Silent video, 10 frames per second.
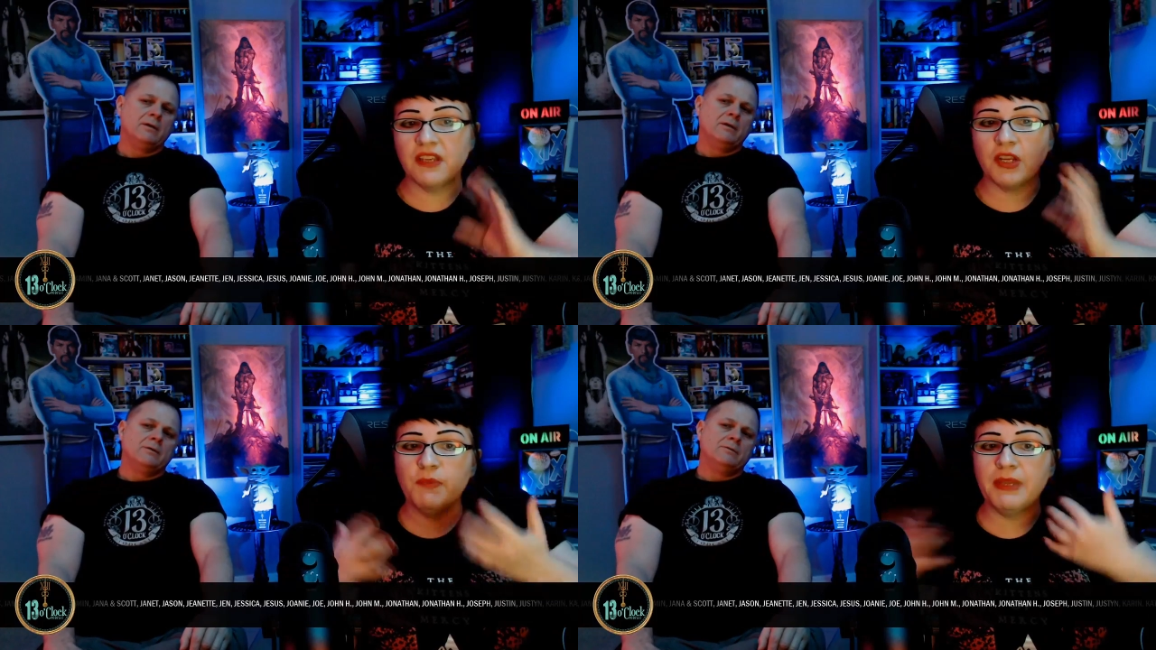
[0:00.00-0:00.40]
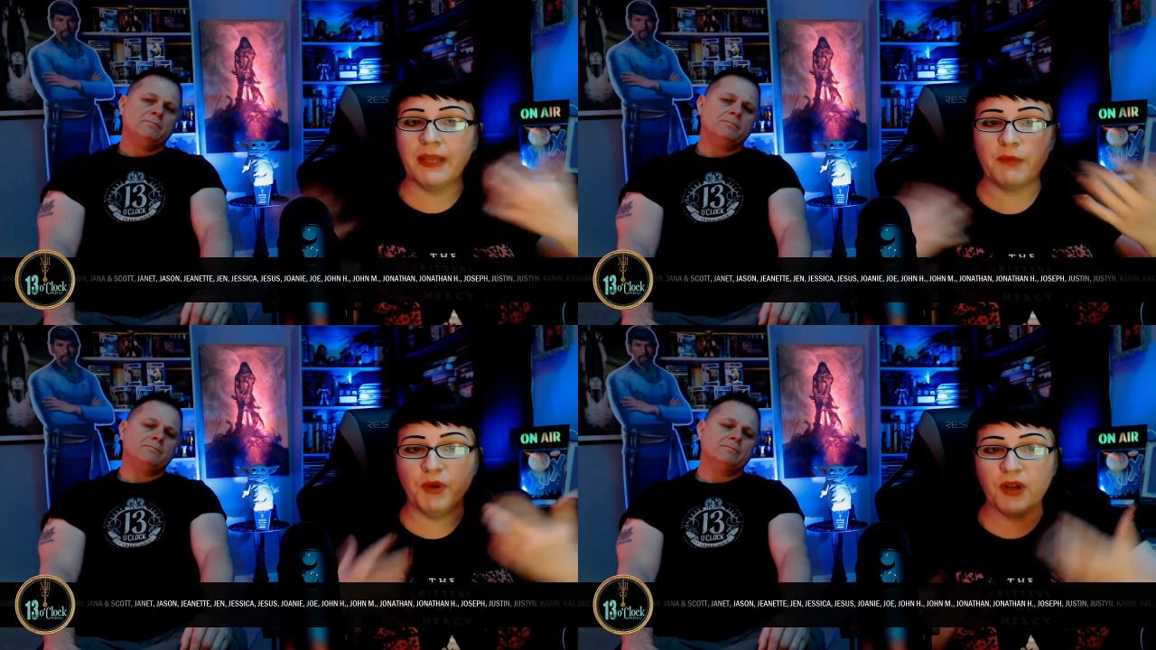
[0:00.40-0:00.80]
Speaker 1: could be
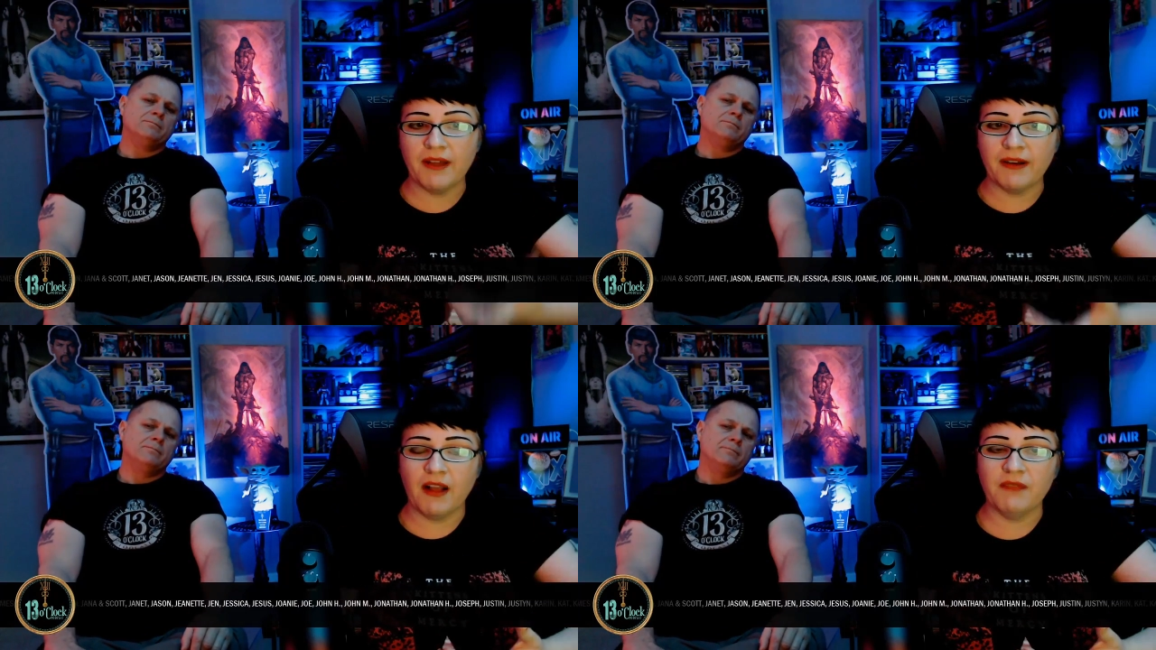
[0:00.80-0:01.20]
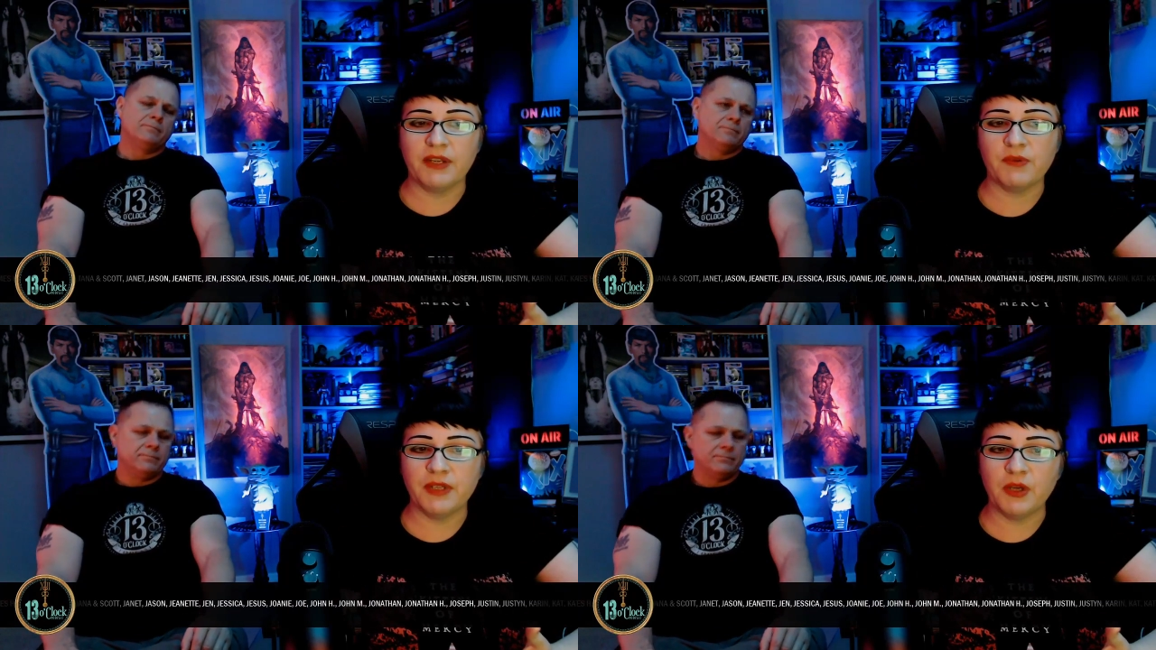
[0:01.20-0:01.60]
like put on and off
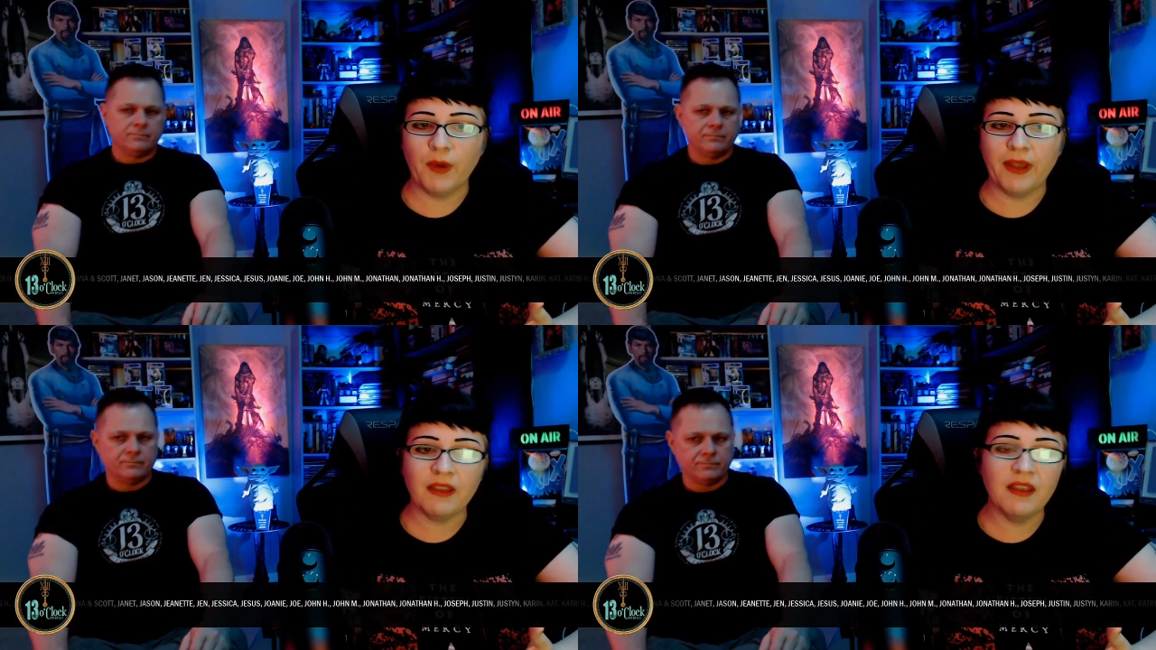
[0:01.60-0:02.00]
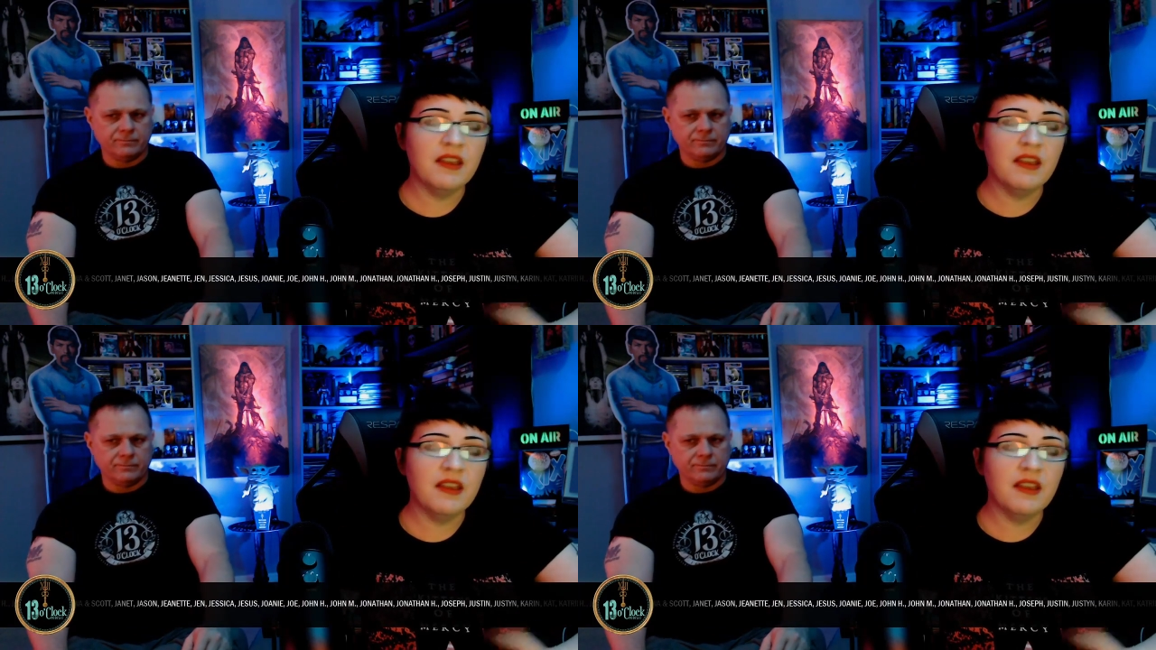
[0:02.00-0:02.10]
like really quick.